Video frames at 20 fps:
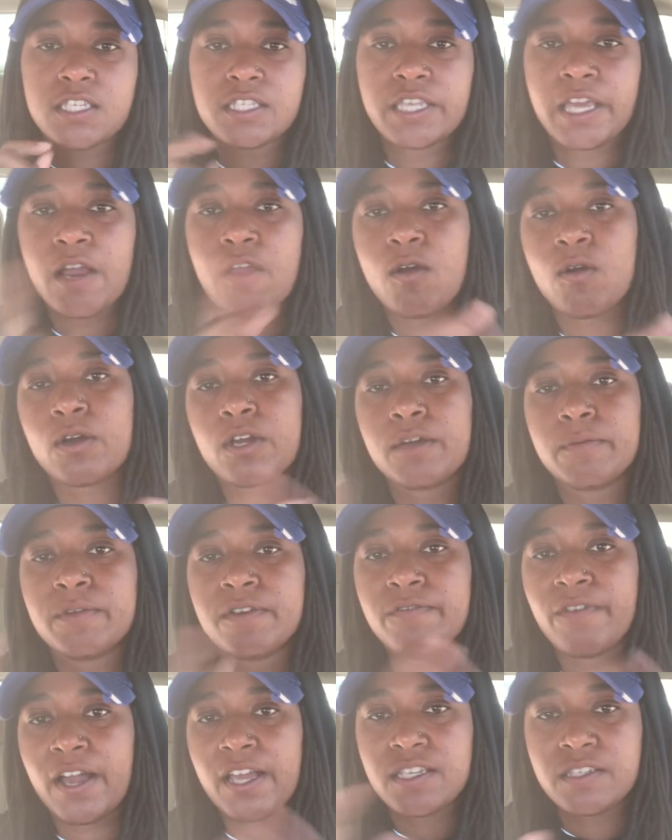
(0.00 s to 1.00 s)
Tarot, it could
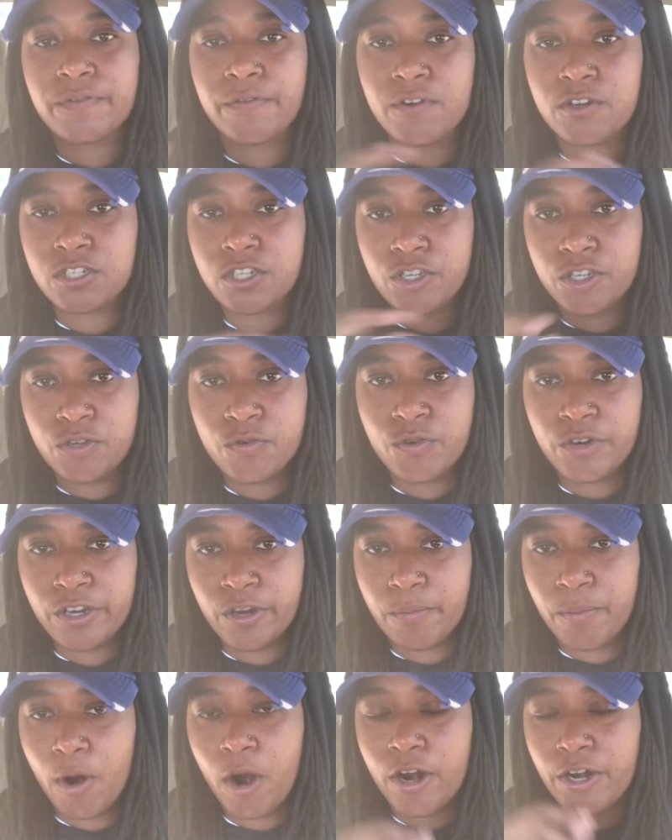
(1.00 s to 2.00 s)
be vice versa, you or
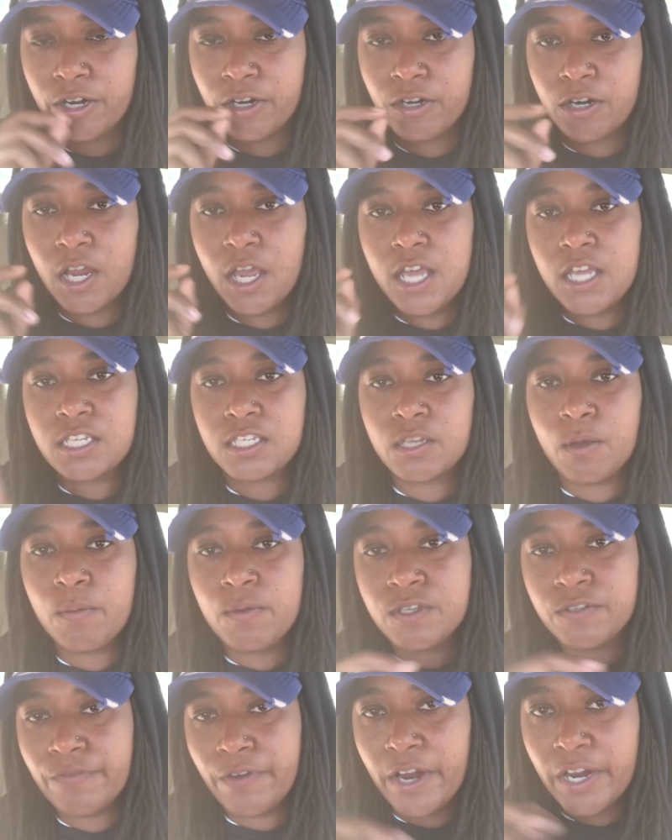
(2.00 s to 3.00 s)
your partner.
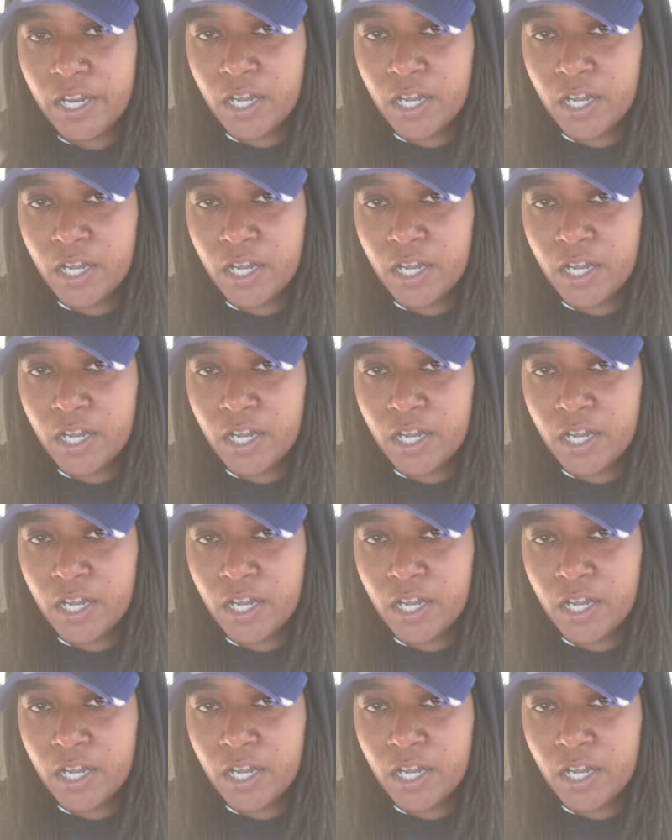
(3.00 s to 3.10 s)
Someone's very